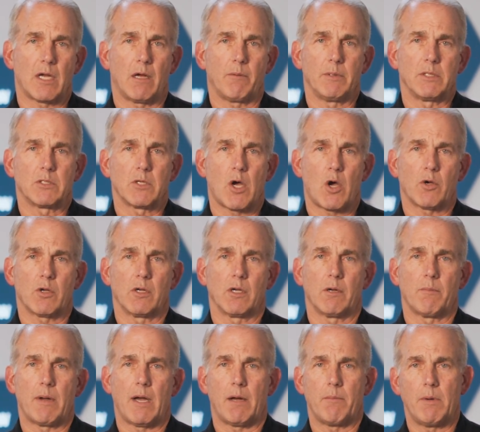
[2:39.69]
I'll be talking
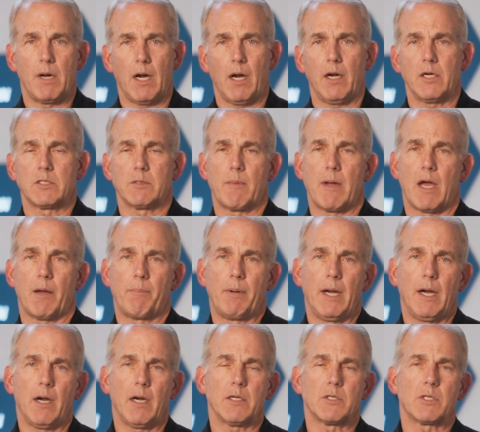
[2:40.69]
about marriage, about
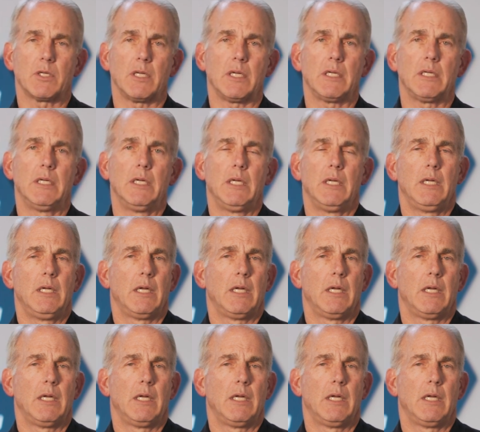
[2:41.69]
parenting,